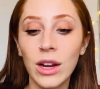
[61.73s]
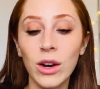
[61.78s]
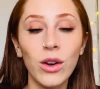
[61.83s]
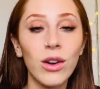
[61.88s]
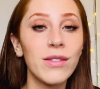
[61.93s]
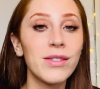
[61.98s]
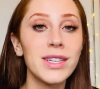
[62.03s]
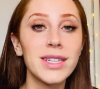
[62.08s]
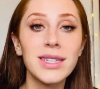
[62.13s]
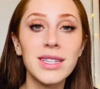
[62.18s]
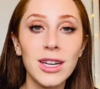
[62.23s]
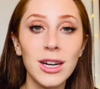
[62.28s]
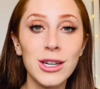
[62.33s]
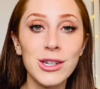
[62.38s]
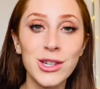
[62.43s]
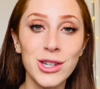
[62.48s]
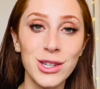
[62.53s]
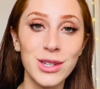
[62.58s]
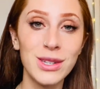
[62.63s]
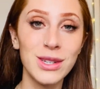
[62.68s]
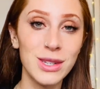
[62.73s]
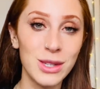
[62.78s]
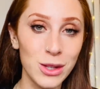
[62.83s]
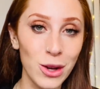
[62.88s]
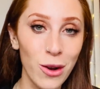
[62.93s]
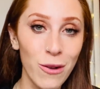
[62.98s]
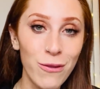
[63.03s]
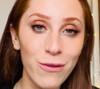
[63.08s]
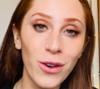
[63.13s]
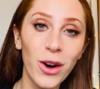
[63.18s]
a lot of discussions.
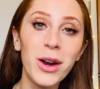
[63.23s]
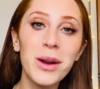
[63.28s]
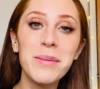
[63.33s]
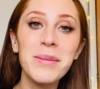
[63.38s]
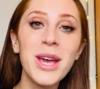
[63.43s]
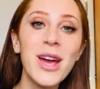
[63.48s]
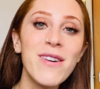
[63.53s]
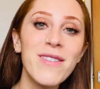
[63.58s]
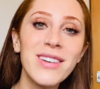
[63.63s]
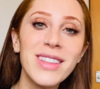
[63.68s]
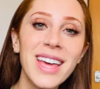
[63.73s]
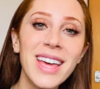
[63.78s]
So follow me over